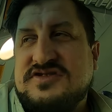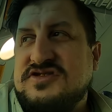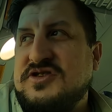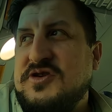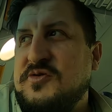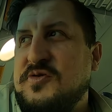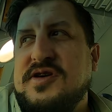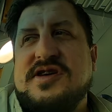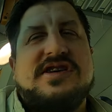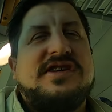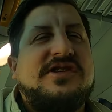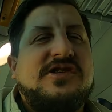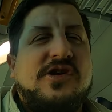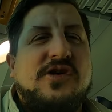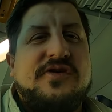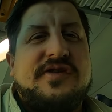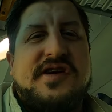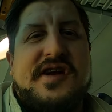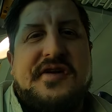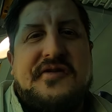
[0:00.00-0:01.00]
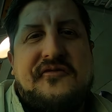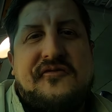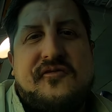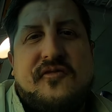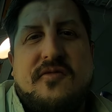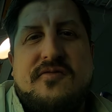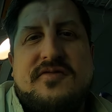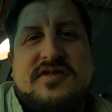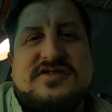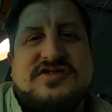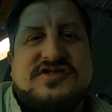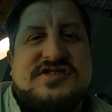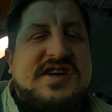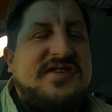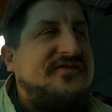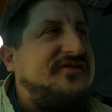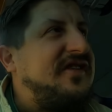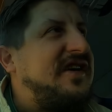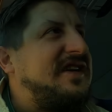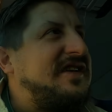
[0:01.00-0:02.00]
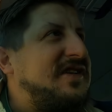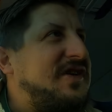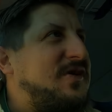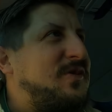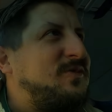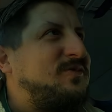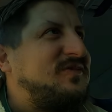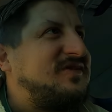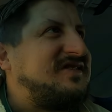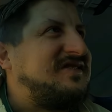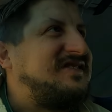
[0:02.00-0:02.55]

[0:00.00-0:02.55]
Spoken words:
So we're gonna go there and try to find out,